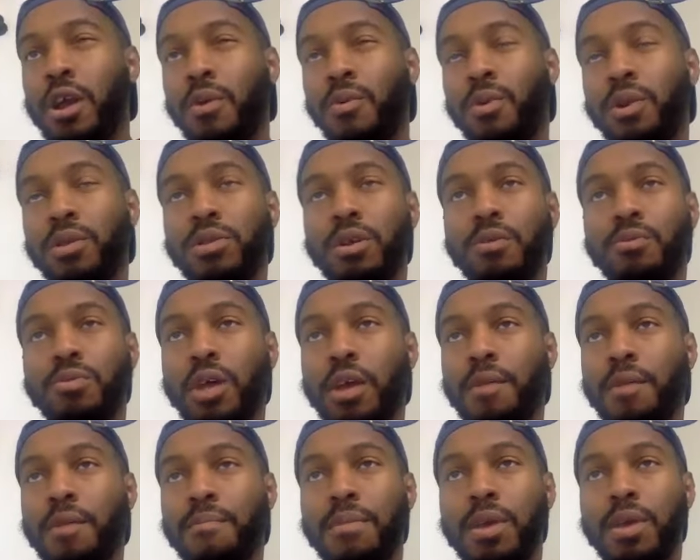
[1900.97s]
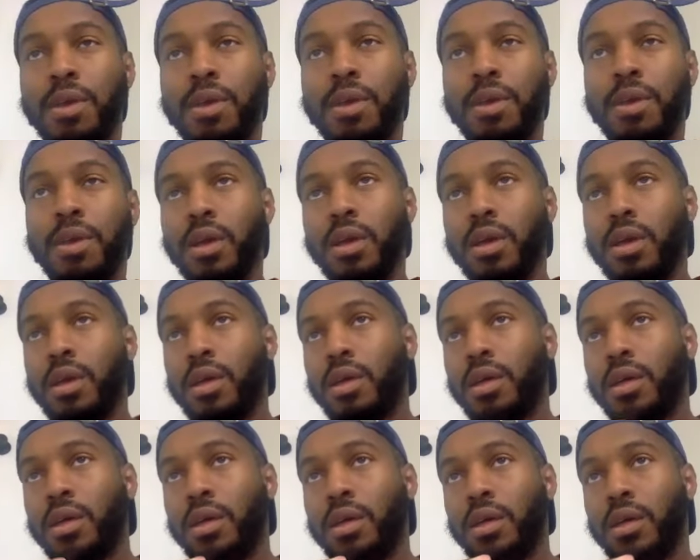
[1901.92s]
I want to say it was like me,
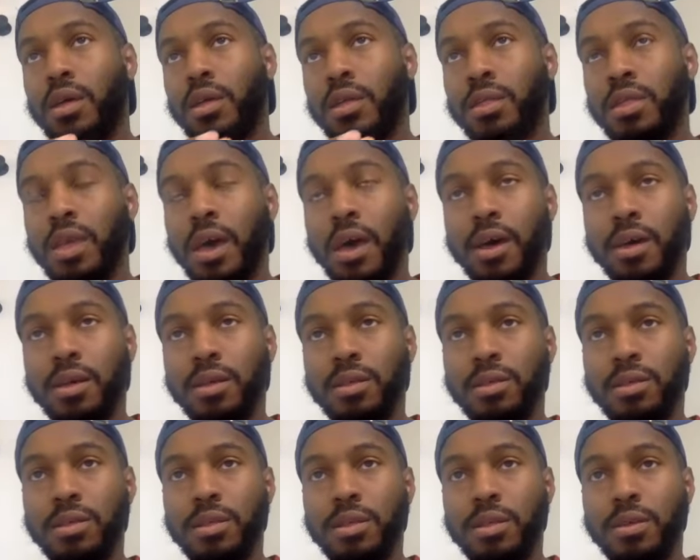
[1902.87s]
Dez.